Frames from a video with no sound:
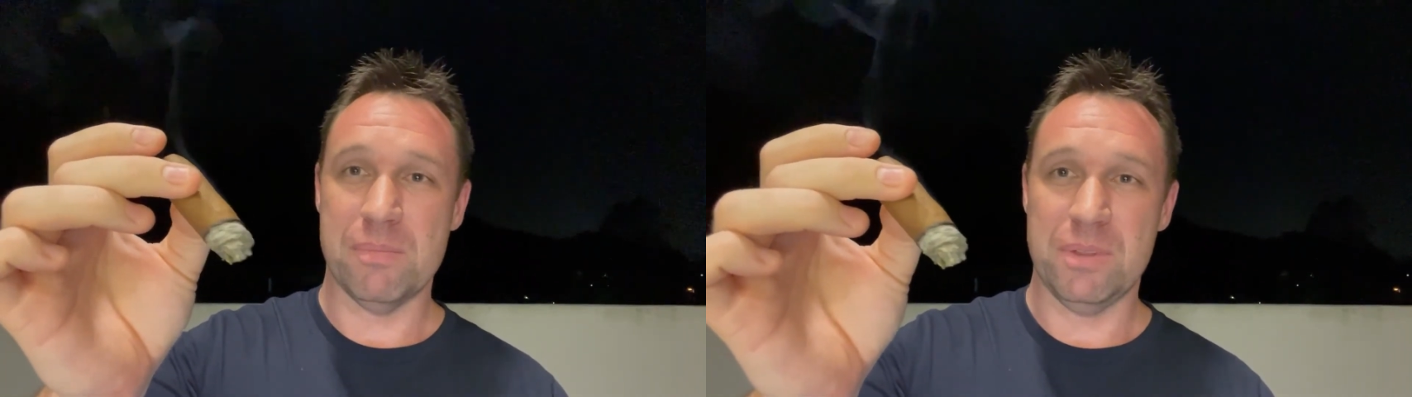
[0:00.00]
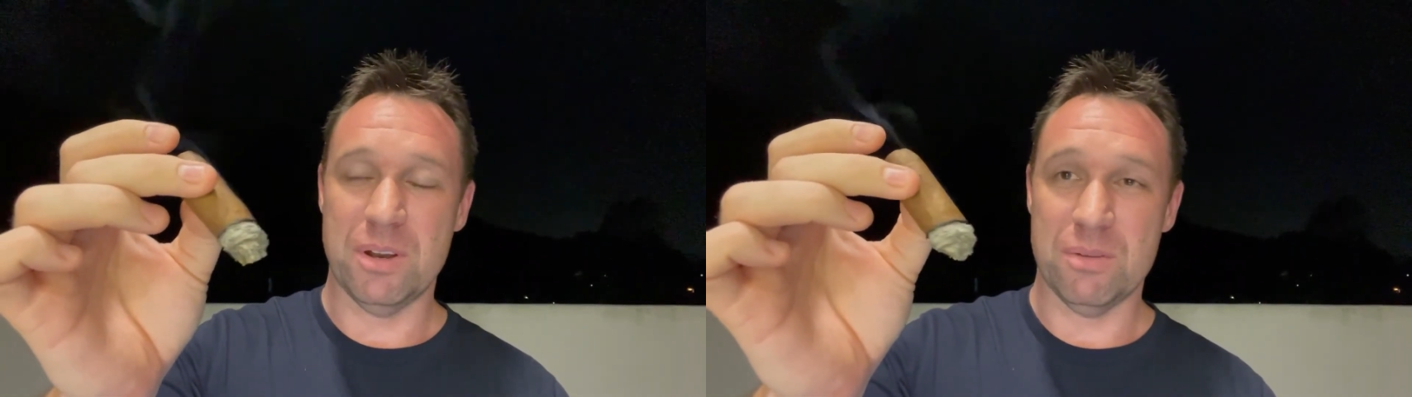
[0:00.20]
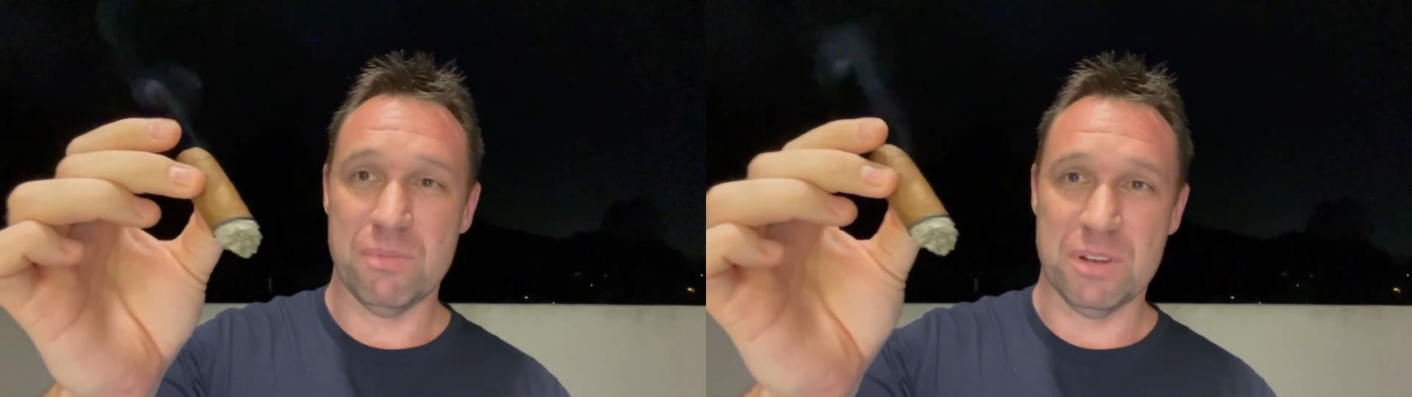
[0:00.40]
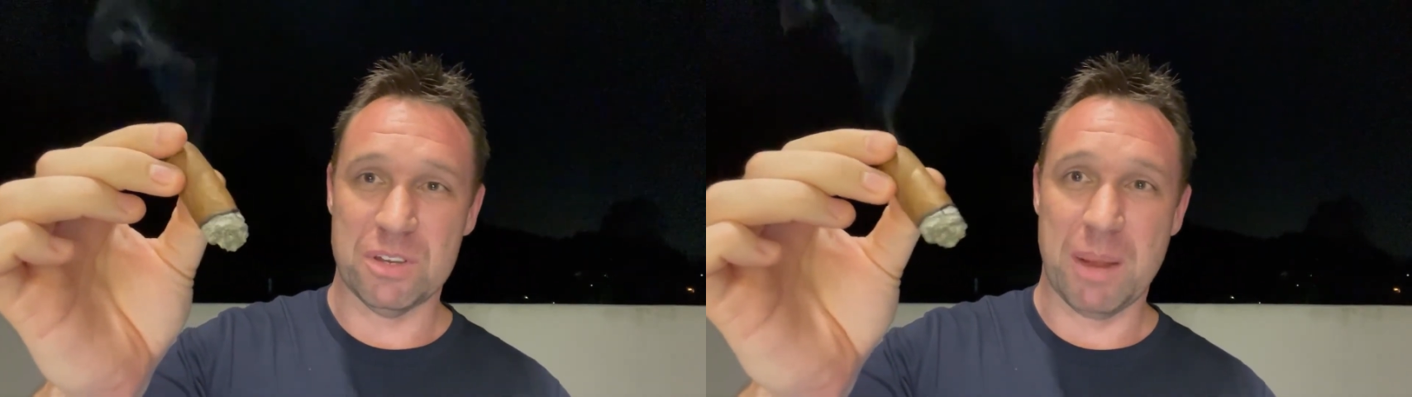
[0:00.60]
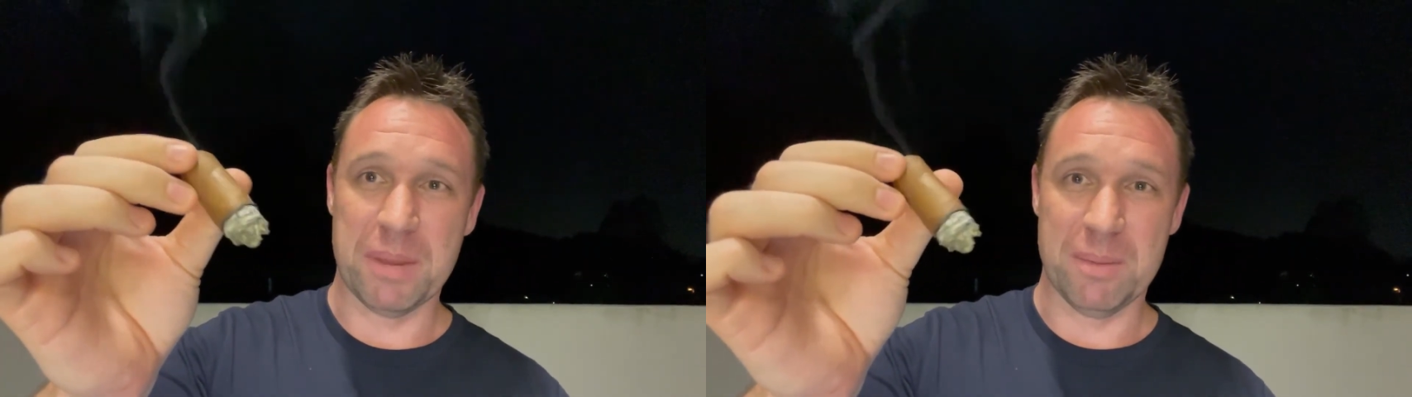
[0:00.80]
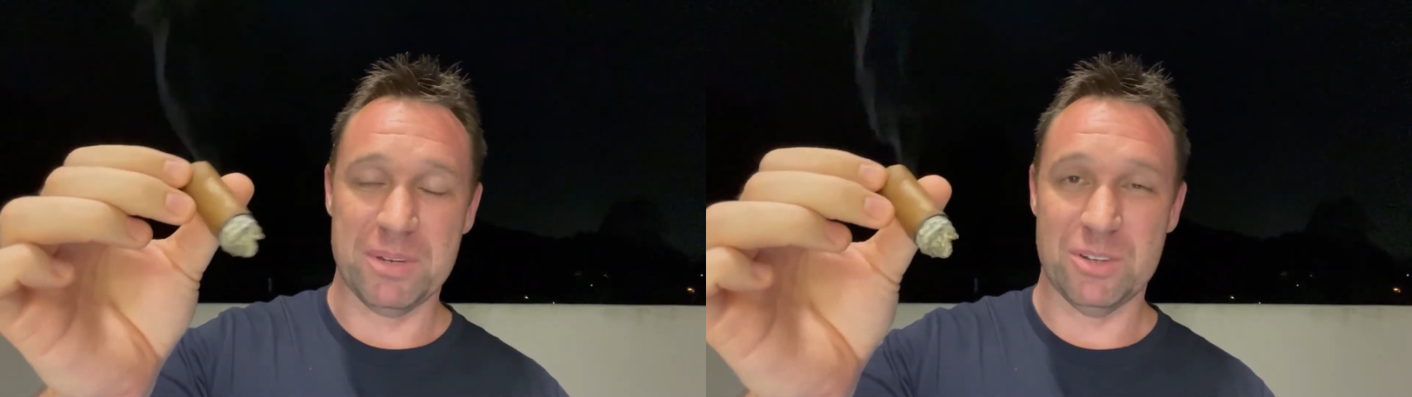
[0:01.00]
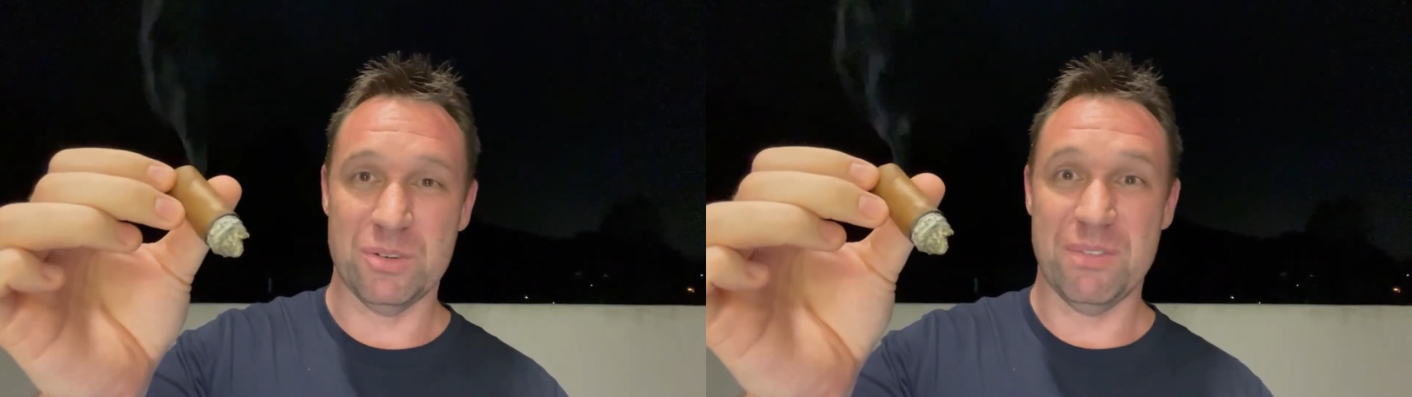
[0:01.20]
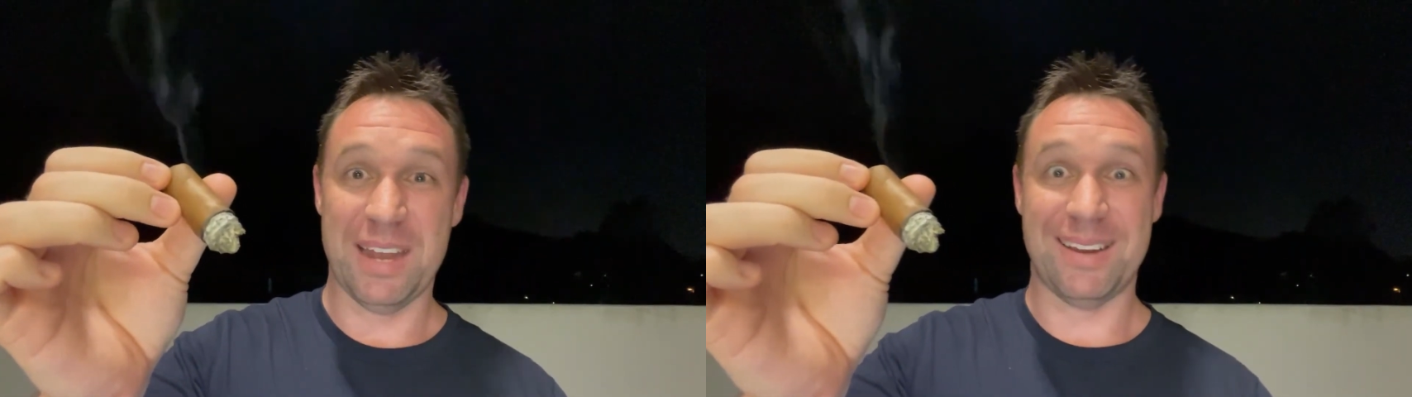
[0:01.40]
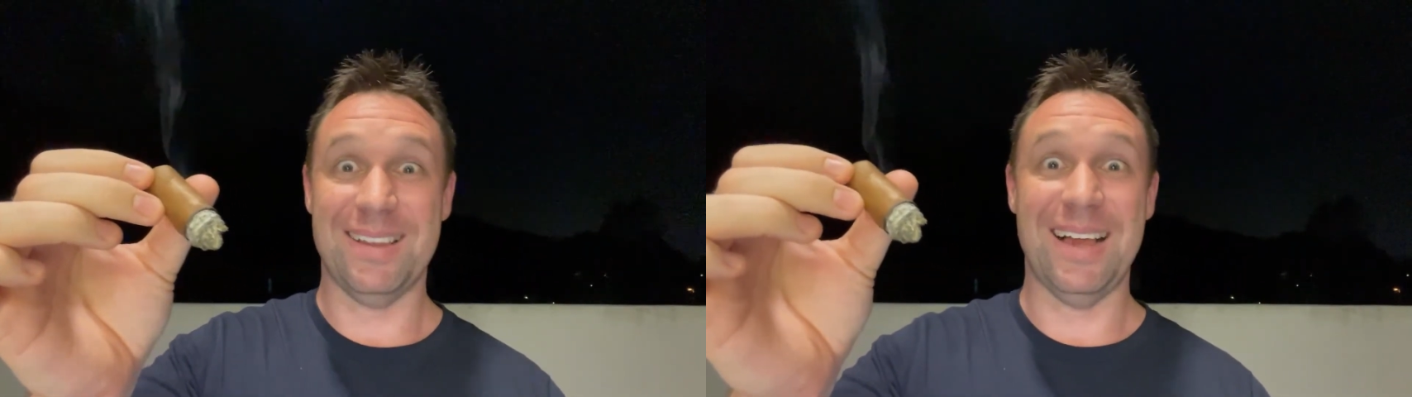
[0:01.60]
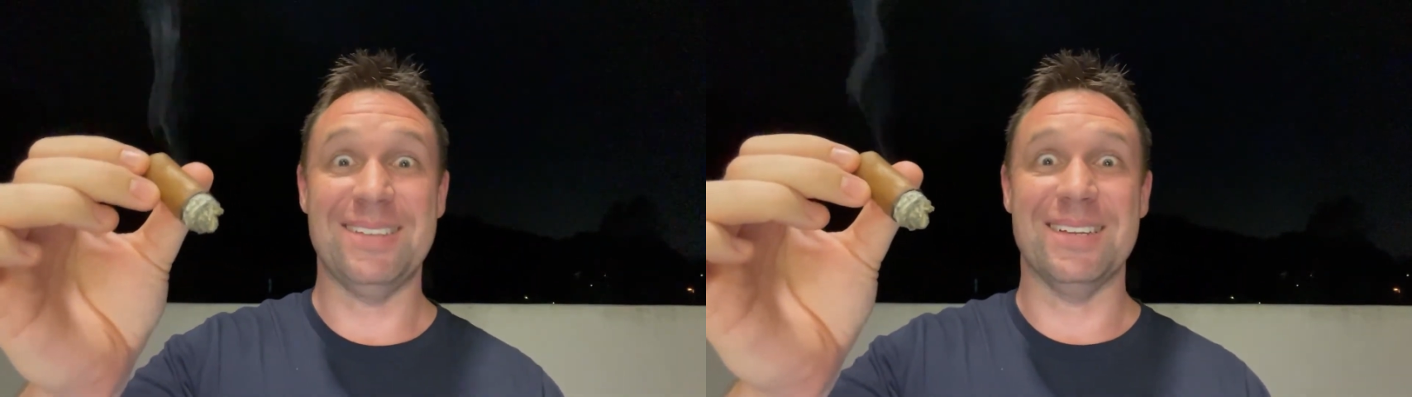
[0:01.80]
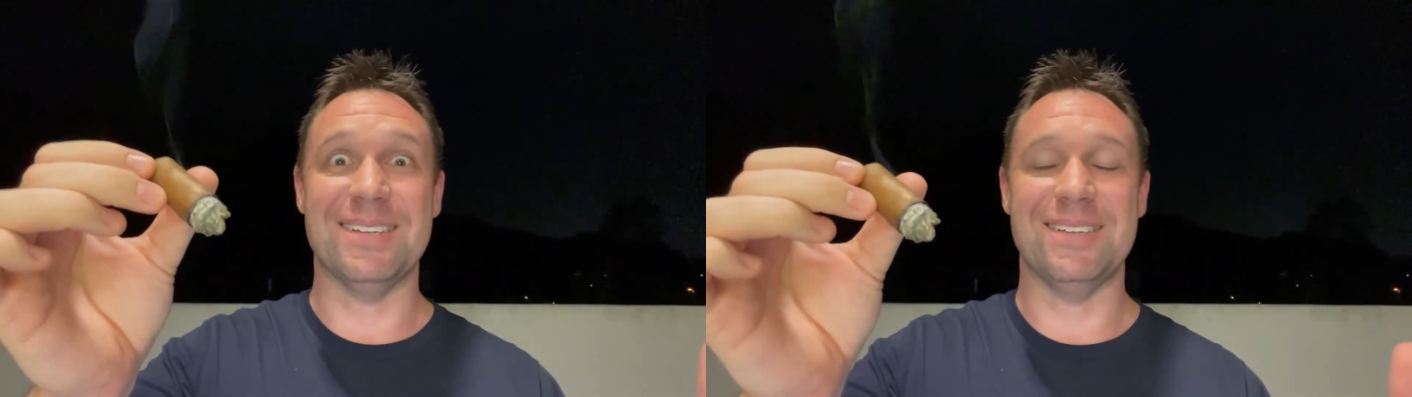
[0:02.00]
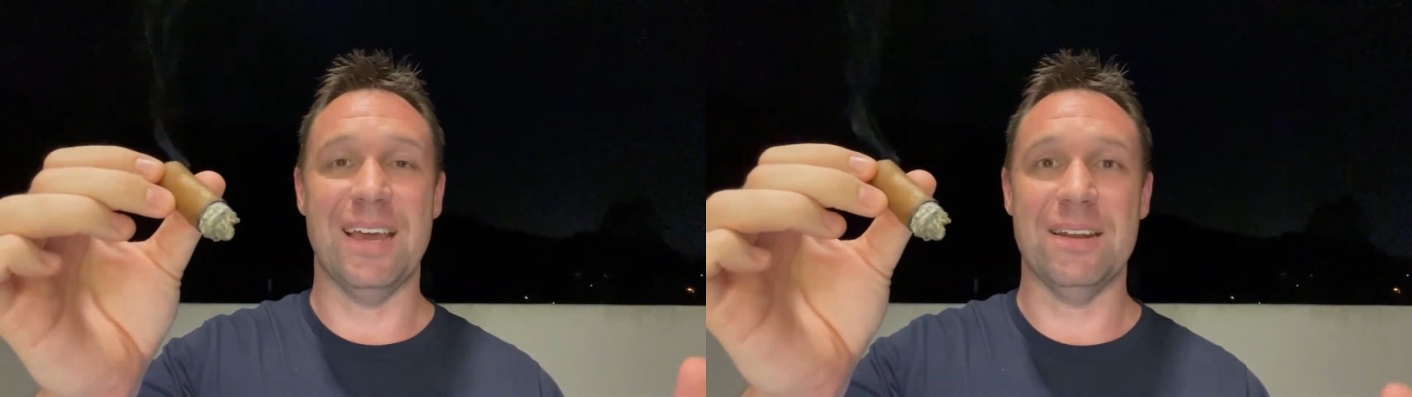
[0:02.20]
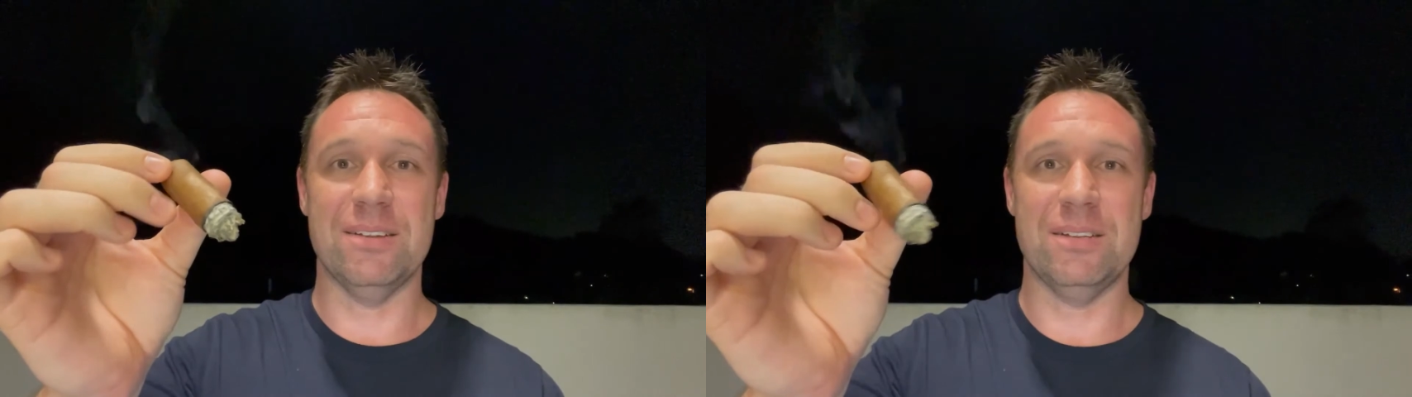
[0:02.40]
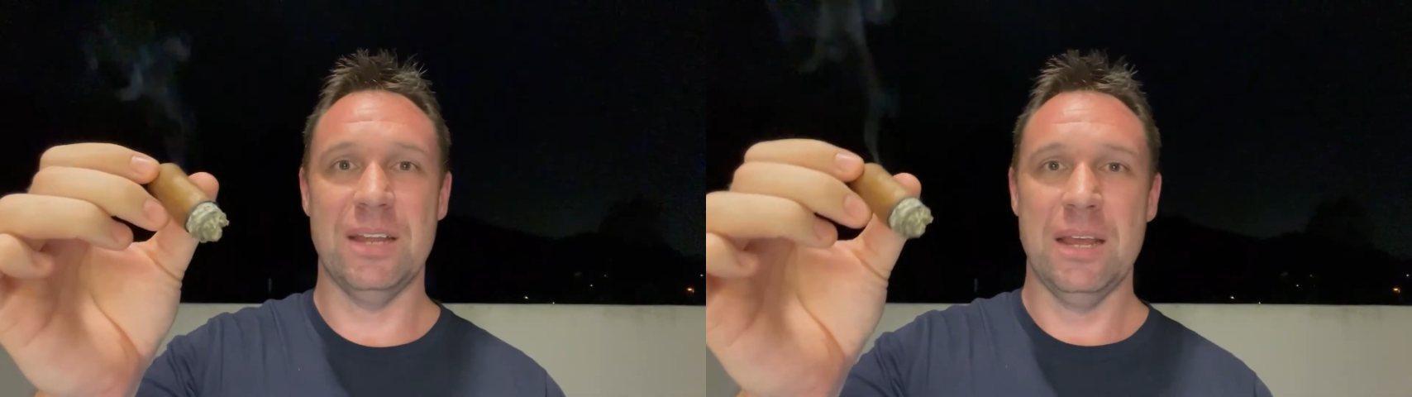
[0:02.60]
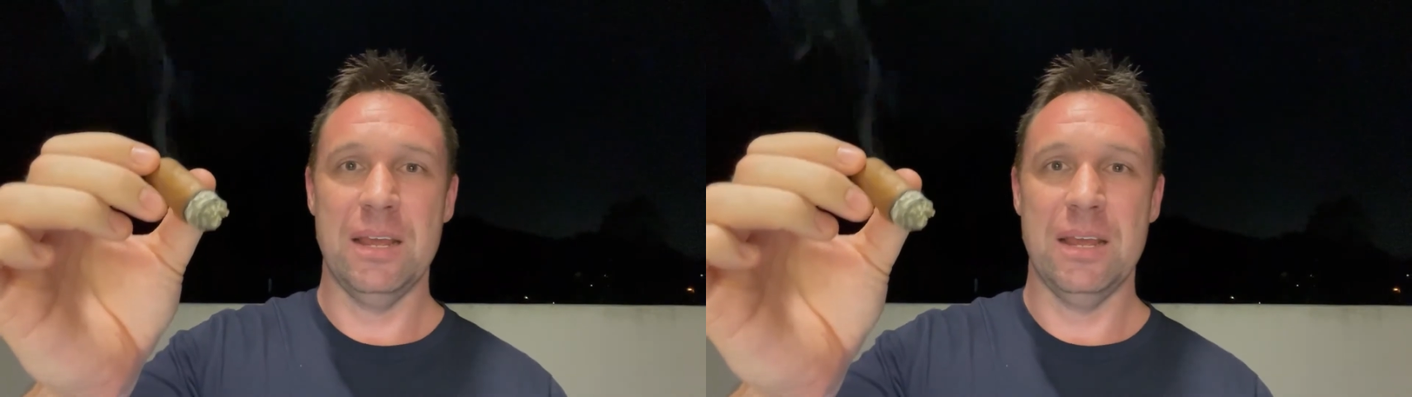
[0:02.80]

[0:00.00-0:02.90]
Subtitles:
You know, it's coming up to sort of that classic status.